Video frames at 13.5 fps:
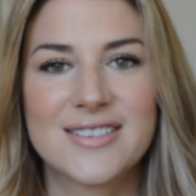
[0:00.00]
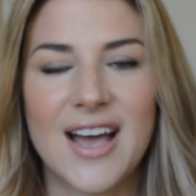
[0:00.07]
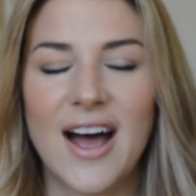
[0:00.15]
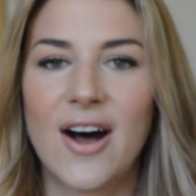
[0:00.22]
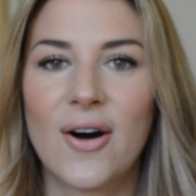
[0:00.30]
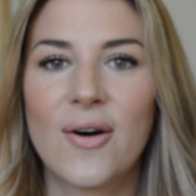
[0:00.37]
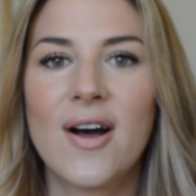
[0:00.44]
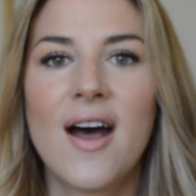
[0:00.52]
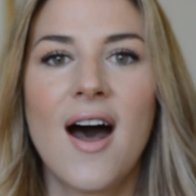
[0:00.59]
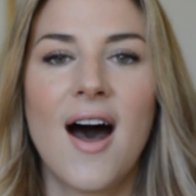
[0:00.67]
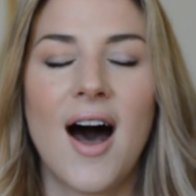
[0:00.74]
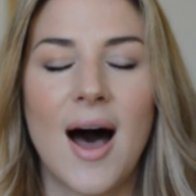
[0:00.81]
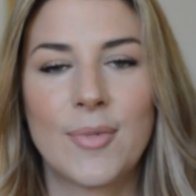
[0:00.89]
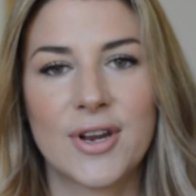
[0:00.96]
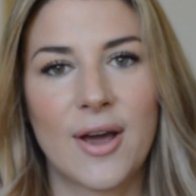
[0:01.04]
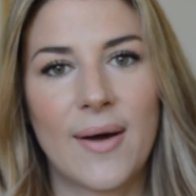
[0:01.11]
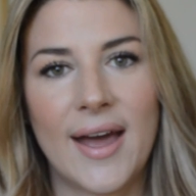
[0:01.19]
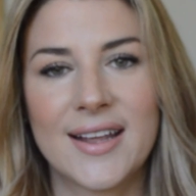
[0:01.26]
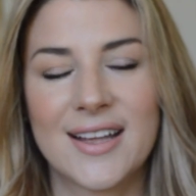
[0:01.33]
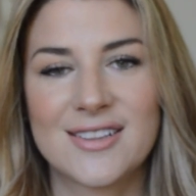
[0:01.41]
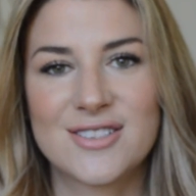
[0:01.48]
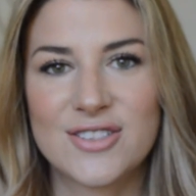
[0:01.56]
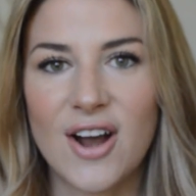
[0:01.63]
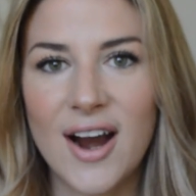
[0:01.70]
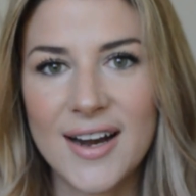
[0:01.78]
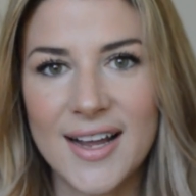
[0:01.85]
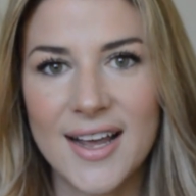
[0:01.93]
So I'm going to go ahead and get
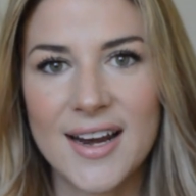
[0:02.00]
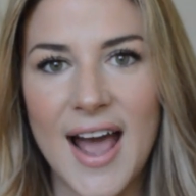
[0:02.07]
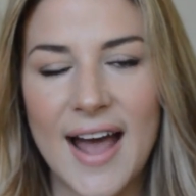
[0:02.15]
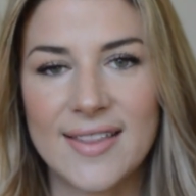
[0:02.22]
started.